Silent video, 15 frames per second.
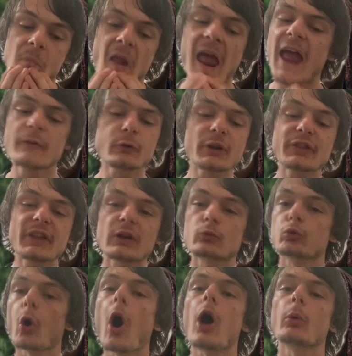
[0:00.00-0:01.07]

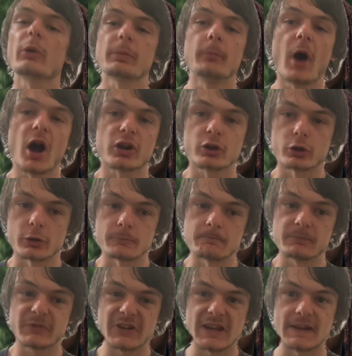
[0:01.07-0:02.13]
everything wrong with modern
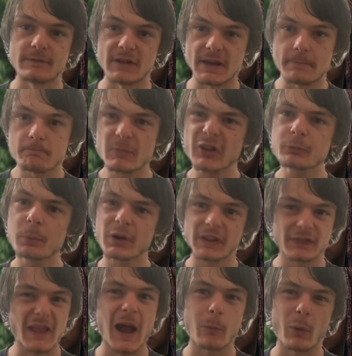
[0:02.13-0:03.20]
TV. Let's put
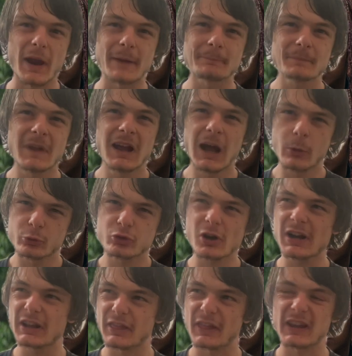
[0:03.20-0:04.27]
it that way. I was
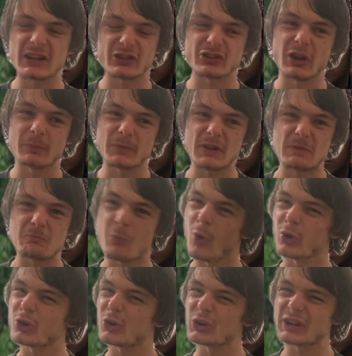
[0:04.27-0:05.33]
trying to think of something
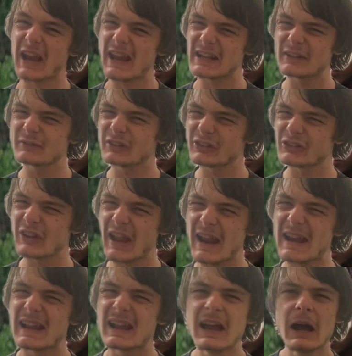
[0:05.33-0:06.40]
more creative to
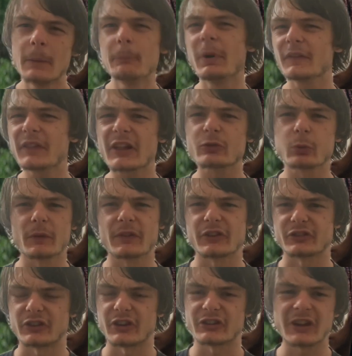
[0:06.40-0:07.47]
say, but that's what
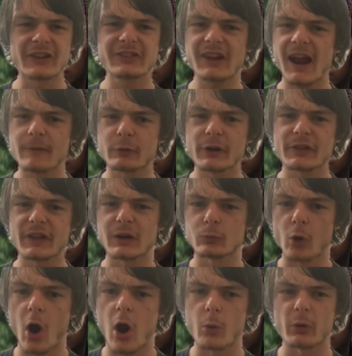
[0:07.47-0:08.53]
this is. It's everything
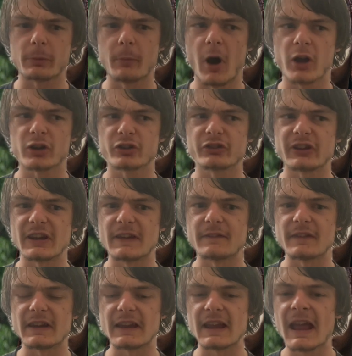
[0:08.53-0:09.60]
wrong with modern
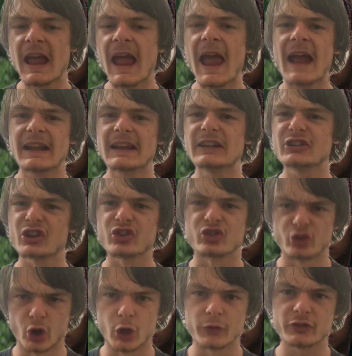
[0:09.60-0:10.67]
TV, and it
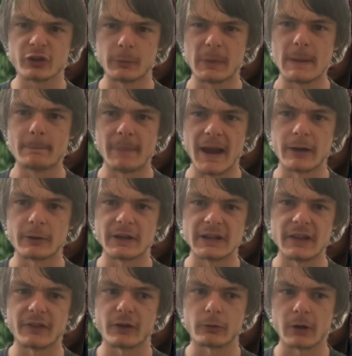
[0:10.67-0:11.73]
deserves to be buried
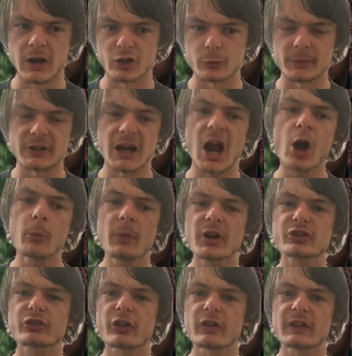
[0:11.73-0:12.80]
in the ground no matter how
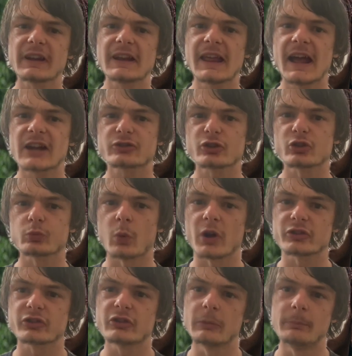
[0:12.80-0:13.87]
much the lead actress
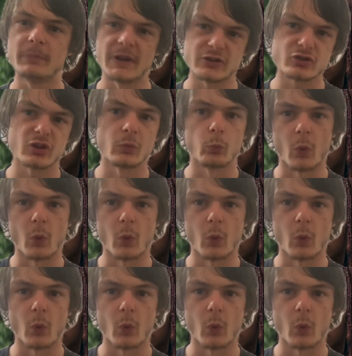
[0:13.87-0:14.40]
wants to bitch and